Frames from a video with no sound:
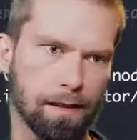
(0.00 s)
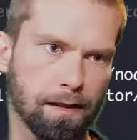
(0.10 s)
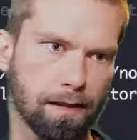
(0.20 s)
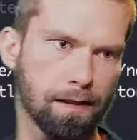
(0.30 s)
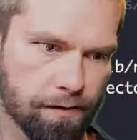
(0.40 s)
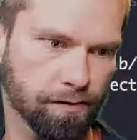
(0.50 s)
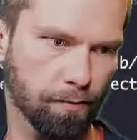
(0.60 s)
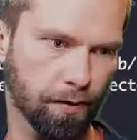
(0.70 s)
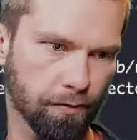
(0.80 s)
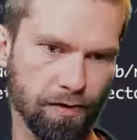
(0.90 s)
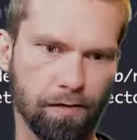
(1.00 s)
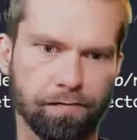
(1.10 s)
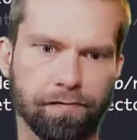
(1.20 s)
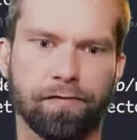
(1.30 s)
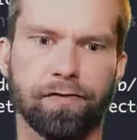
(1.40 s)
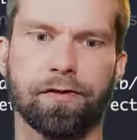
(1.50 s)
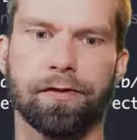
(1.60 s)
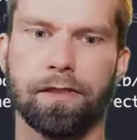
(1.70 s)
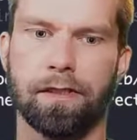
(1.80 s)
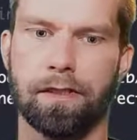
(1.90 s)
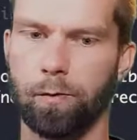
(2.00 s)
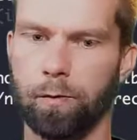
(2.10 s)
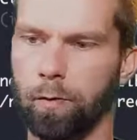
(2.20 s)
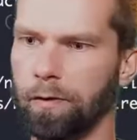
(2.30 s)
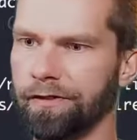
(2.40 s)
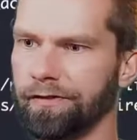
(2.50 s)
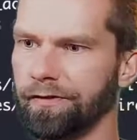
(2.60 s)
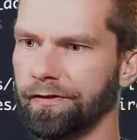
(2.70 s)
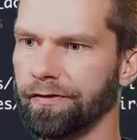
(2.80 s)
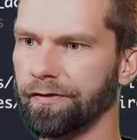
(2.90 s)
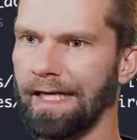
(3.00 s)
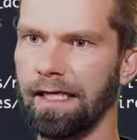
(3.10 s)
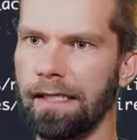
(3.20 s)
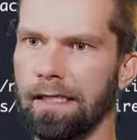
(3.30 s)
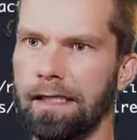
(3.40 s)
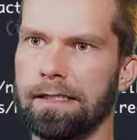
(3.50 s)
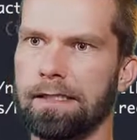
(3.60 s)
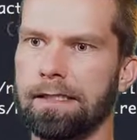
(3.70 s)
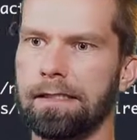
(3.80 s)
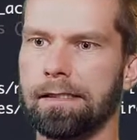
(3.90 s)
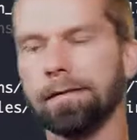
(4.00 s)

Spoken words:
function blows off. What we want to do is